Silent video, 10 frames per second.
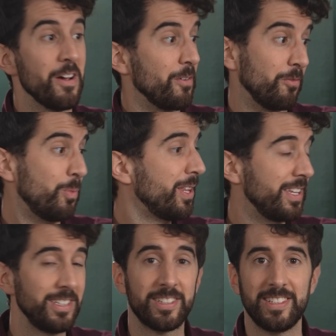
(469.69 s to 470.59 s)

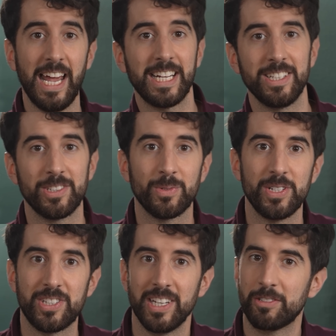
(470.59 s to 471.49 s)
within seconds,
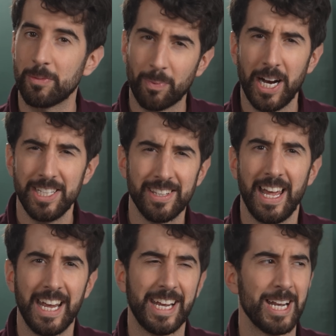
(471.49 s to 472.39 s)
which surprised the
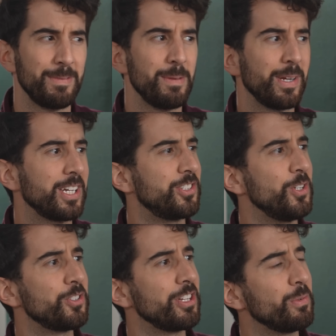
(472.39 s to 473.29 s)
heck out of me because
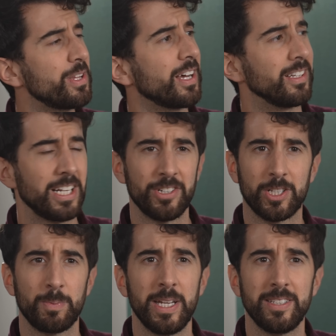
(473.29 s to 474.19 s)
usually with electric
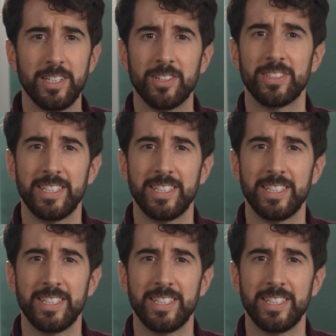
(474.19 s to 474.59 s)
space heaters,